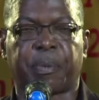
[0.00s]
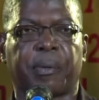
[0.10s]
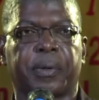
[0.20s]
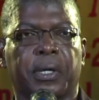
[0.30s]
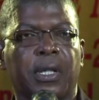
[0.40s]
the
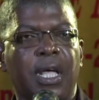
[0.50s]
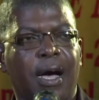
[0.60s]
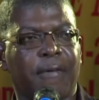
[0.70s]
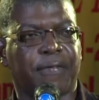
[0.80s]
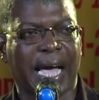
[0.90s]
people
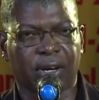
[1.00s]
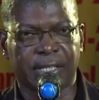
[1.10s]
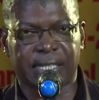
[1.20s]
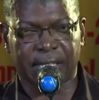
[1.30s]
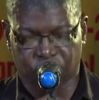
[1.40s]
of that
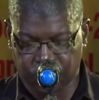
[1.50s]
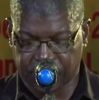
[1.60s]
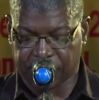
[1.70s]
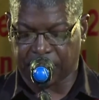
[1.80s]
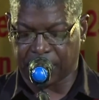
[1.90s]

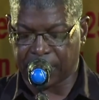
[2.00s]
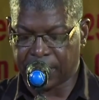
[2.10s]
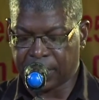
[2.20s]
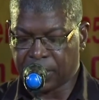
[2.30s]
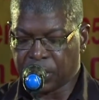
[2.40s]
constituency.
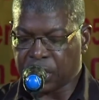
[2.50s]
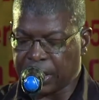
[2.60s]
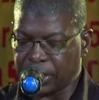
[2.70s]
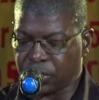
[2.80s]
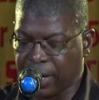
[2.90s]
She
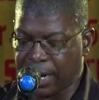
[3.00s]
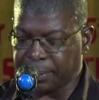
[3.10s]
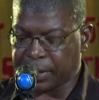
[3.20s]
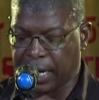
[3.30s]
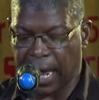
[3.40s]

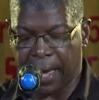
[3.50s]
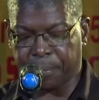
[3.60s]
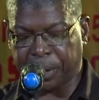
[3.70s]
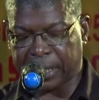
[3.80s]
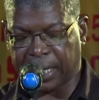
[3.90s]
describes her
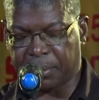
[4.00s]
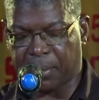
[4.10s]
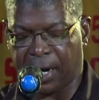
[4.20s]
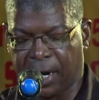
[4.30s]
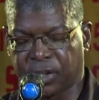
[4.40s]
MP Dale
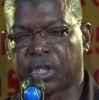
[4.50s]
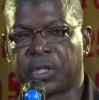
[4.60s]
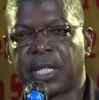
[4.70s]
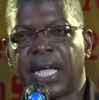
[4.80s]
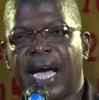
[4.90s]

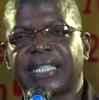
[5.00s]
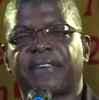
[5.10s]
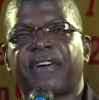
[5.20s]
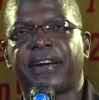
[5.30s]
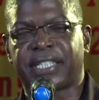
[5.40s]
Marshall as
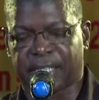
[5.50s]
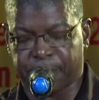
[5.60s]
a very